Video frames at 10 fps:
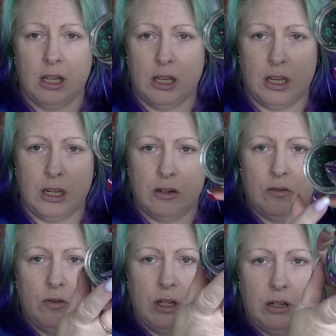and
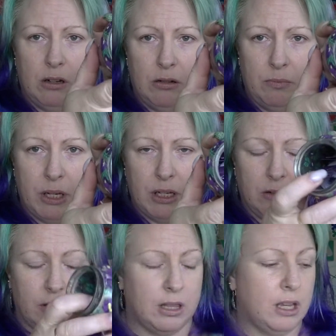all the little bits
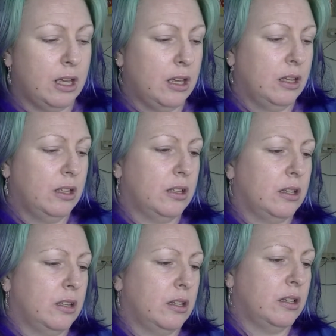are in there.
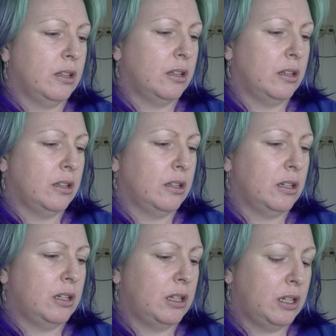
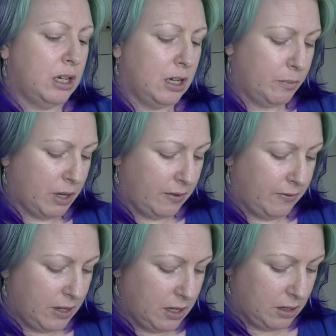Stick my
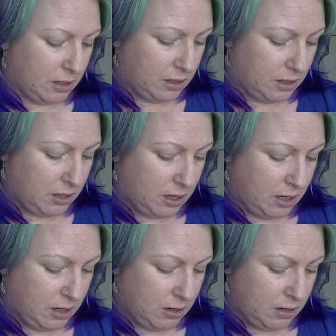fingers in
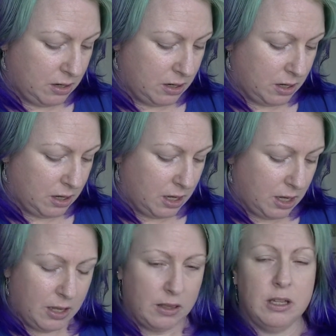there.
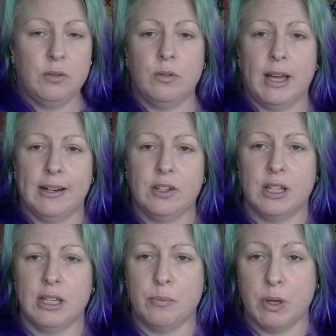This will
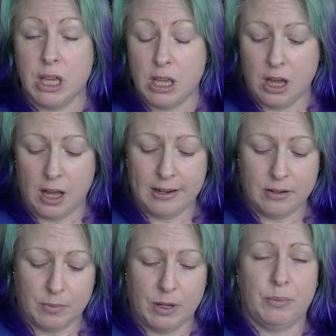actually be
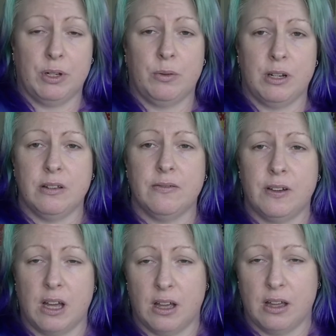item number
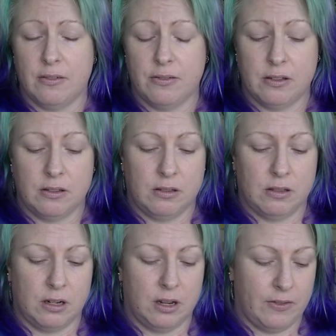25
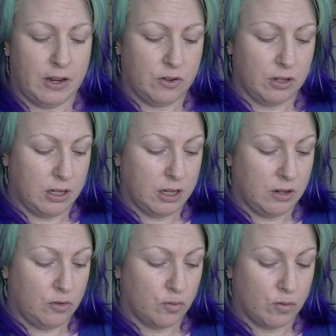that I've actually
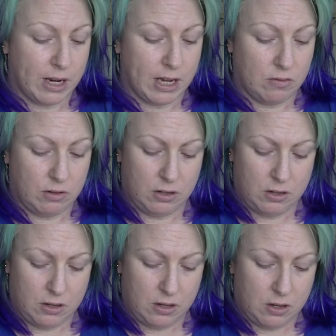drawn out,
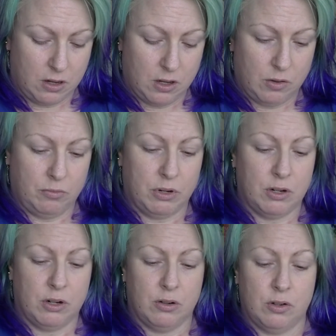
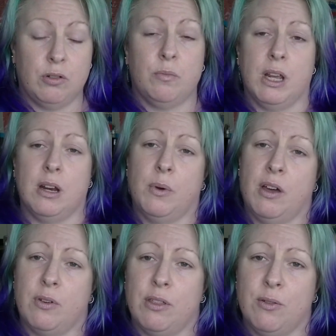which should mean I'm
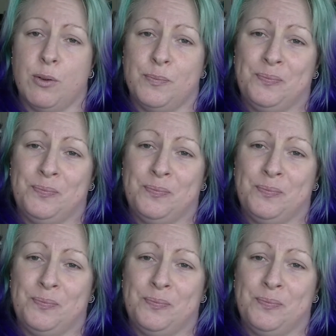halfway through.